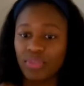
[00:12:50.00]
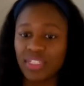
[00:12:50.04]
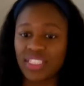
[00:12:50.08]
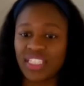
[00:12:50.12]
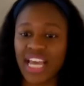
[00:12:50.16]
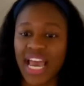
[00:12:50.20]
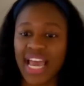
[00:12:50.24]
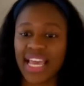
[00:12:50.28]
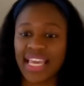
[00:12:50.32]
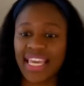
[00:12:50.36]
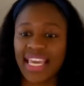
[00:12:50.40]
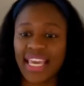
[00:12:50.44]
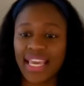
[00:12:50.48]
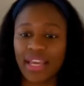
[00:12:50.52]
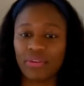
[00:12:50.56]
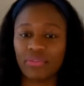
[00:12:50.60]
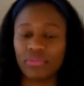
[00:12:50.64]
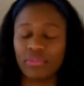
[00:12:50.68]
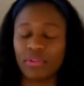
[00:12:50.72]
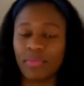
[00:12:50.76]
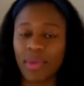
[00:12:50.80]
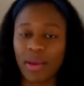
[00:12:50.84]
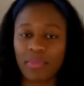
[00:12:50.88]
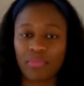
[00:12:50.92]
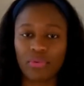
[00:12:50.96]
Which I can't
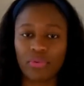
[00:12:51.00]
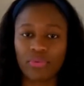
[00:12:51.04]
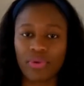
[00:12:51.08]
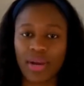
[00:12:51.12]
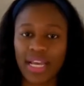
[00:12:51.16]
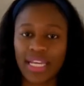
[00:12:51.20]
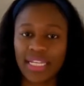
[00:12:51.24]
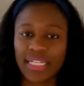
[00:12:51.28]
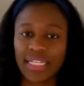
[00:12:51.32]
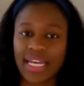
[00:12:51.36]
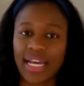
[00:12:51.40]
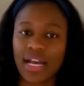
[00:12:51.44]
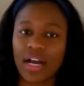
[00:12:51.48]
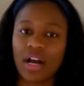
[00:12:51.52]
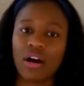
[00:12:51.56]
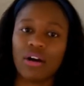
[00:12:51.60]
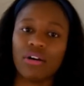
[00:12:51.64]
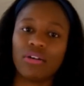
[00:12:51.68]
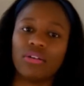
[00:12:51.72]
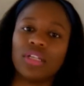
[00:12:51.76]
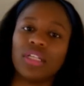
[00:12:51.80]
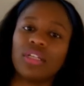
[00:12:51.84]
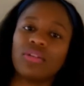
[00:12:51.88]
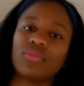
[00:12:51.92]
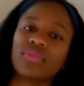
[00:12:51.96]
remember right
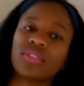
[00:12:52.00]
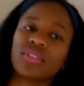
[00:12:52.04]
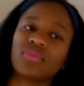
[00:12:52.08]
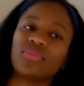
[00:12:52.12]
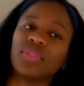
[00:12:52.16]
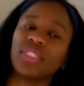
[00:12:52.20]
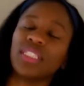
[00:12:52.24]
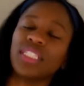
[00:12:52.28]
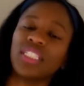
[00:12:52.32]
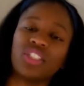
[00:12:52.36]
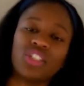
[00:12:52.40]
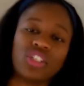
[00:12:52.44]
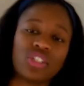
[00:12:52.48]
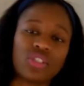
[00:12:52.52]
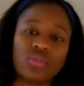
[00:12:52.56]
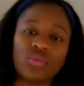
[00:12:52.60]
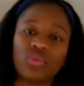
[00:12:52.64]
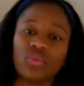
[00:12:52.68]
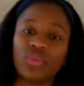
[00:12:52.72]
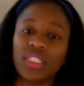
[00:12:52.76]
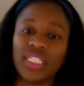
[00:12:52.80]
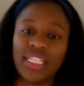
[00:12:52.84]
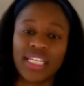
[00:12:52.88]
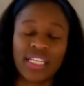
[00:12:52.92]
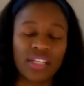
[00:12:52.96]
now. It was really just
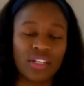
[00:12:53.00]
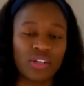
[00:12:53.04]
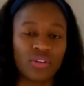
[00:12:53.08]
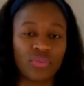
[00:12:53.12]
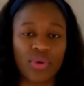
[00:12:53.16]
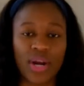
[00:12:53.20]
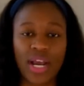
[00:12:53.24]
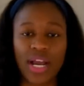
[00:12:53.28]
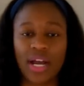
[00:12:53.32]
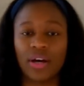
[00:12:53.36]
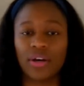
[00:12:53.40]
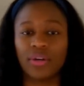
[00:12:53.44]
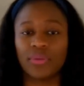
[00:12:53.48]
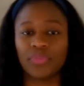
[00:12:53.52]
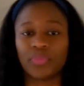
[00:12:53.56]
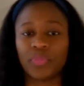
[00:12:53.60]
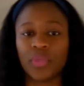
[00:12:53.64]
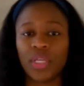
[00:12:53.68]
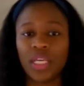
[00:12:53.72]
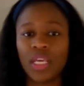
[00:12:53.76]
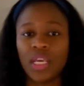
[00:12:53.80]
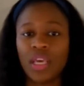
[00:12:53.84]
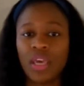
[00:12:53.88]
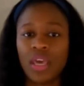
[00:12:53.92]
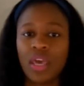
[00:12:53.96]
through clicking around,
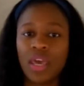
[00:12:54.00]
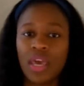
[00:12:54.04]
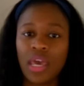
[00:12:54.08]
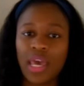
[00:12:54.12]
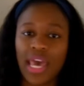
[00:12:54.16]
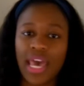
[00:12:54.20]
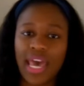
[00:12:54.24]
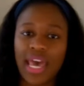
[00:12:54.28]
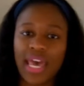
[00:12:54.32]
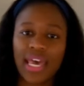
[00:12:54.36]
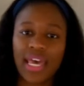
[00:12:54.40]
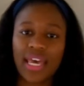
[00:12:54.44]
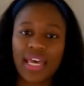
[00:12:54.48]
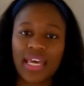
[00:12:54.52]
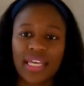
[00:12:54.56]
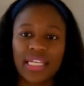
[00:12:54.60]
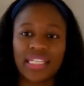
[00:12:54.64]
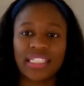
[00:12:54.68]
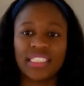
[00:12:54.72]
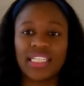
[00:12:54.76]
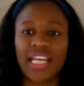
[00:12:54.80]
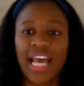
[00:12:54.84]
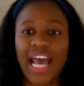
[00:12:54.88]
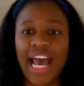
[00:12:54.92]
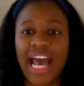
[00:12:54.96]

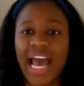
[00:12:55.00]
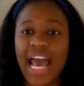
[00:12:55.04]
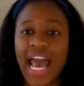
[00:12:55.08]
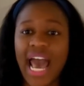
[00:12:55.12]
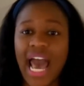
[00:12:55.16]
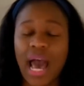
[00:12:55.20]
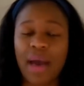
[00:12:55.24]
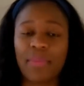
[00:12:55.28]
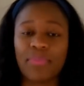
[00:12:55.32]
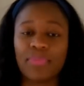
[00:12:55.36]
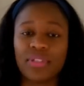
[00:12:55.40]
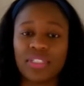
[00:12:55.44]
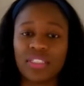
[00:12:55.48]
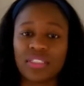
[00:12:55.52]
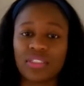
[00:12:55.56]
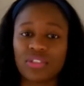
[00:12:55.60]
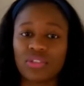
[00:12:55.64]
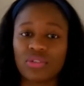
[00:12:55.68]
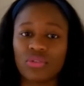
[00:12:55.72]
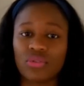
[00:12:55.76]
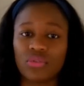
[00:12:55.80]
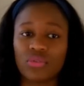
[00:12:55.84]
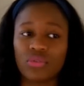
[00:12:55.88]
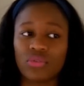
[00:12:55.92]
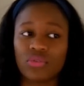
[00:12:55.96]
and I happened
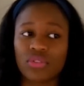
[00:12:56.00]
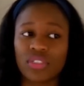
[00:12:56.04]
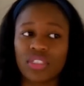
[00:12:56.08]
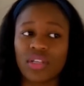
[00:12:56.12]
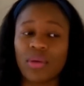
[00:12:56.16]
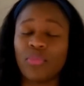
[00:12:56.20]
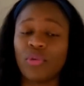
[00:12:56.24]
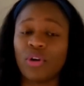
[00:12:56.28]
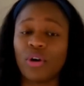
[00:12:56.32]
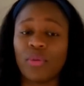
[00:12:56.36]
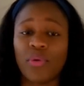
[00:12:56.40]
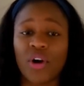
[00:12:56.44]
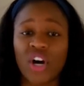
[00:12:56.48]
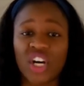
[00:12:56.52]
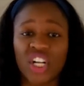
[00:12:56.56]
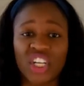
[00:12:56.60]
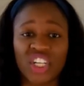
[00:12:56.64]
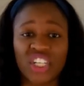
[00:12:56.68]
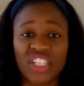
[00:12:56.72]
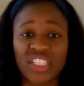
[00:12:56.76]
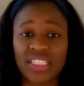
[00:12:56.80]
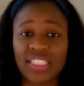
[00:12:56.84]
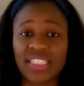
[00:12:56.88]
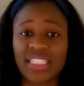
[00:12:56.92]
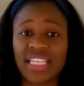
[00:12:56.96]
to stumble upon a
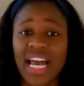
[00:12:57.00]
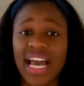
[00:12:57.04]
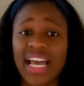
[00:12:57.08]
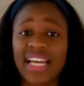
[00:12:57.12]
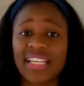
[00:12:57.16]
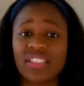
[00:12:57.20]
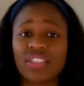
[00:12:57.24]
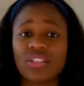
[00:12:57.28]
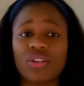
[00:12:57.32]
good site.